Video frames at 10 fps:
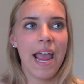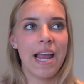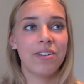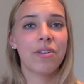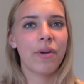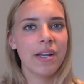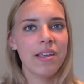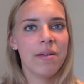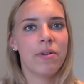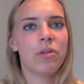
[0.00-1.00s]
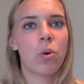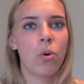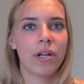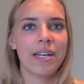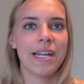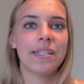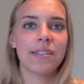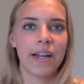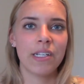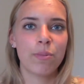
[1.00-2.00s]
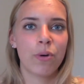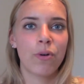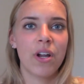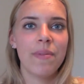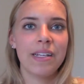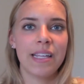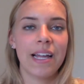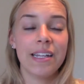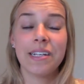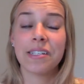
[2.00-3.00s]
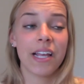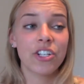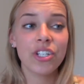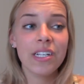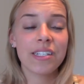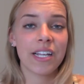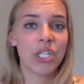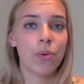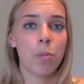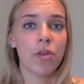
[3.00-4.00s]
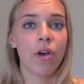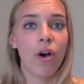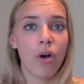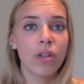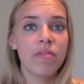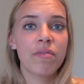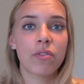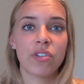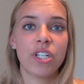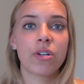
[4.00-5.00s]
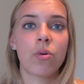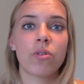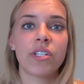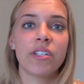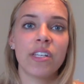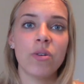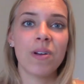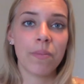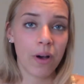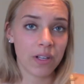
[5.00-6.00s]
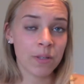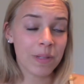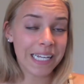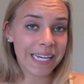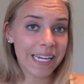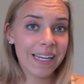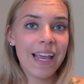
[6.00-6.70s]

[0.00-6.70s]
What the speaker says: And the great thing about the Coordinated Science program is that it essentially sets you up with all of the first year courses that you could possibly need